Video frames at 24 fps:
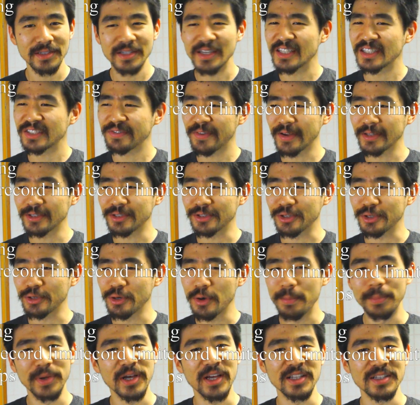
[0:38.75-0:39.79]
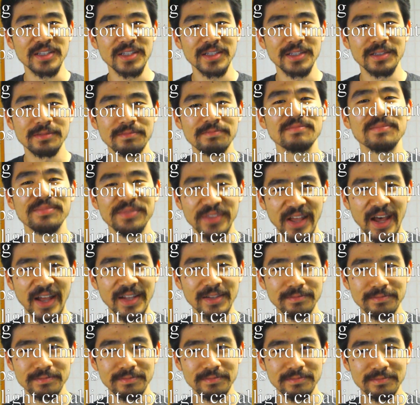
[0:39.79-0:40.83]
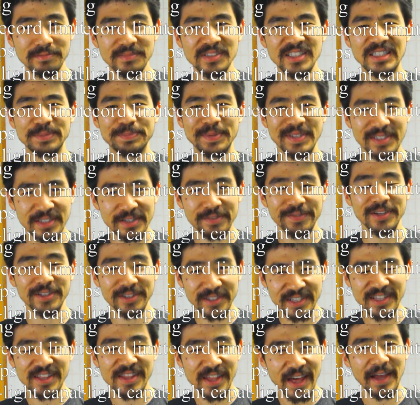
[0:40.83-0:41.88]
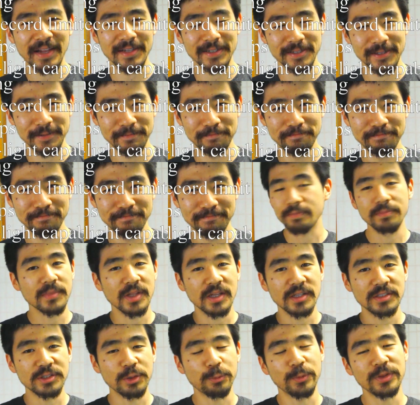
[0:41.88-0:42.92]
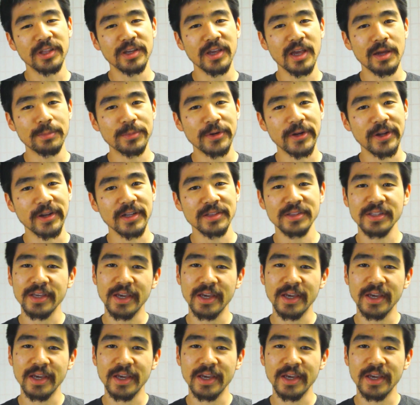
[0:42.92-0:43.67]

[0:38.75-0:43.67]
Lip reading: It's fun to do, but not specifically that. So with the camera, I got the